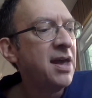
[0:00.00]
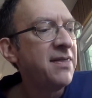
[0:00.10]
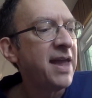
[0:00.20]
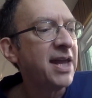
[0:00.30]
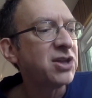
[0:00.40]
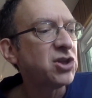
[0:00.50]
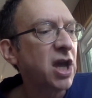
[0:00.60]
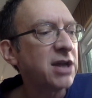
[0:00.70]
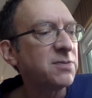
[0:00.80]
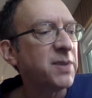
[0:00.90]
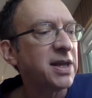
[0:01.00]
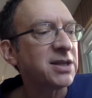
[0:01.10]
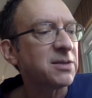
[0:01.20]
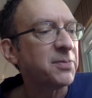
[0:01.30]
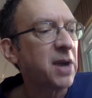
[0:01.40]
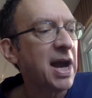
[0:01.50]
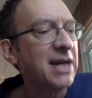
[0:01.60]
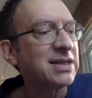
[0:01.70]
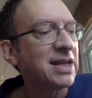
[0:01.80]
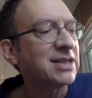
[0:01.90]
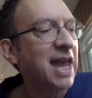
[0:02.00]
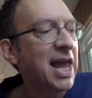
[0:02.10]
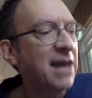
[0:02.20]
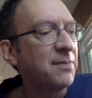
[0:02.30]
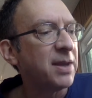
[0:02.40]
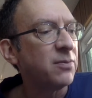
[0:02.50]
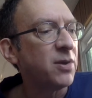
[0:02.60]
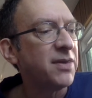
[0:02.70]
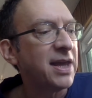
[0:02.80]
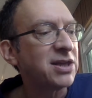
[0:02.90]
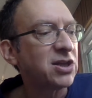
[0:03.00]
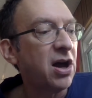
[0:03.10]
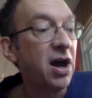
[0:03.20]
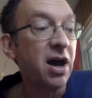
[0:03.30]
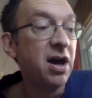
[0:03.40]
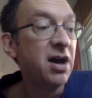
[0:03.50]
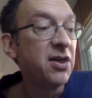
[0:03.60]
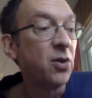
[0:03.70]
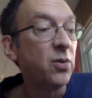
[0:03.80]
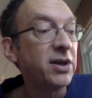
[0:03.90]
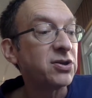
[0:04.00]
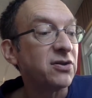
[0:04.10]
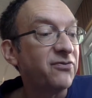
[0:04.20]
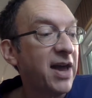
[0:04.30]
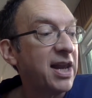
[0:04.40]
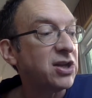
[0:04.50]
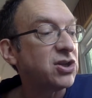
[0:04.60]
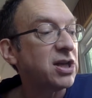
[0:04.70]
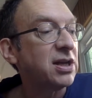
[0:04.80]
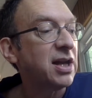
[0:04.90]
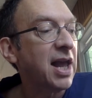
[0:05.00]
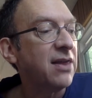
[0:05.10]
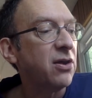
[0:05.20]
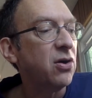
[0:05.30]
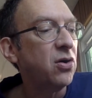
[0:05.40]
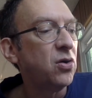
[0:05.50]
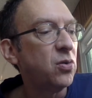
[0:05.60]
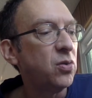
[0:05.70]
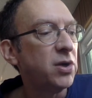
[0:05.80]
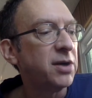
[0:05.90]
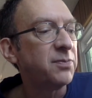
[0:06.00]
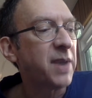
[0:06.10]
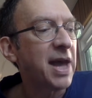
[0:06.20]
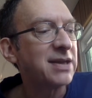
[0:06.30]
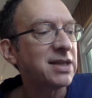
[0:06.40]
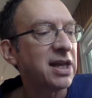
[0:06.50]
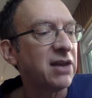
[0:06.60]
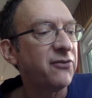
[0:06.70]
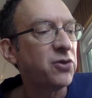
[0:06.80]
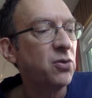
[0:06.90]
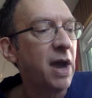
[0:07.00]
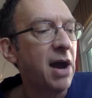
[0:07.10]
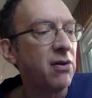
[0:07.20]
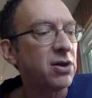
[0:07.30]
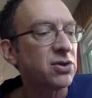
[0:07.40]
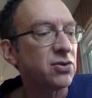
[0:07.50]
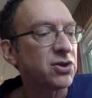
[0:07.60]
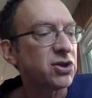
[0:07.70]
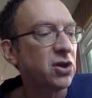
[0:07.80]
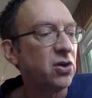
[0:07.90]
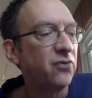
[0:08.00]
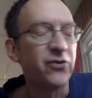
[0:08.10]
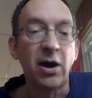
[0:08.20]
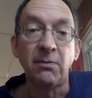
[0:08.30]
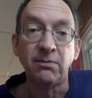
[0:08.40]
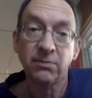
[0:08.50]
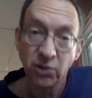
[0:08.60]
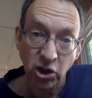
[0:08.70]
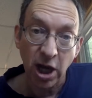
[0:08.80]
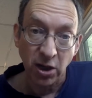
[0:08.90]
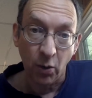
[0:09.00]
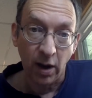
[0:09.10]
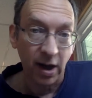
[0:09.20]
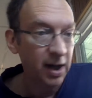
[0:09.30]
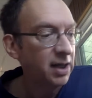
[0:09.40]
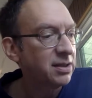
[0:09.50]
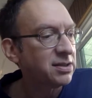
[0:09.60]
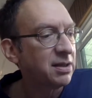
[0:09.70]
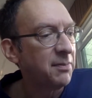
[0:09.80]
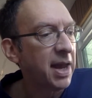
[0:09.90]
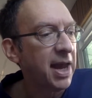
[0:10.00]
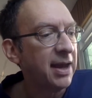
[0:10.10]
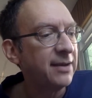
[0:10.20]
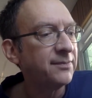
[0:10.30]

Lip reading: They had just been as surprised as Edmund when they saw the winter vanishing and the whole wood passing in a few hours or so from January to May.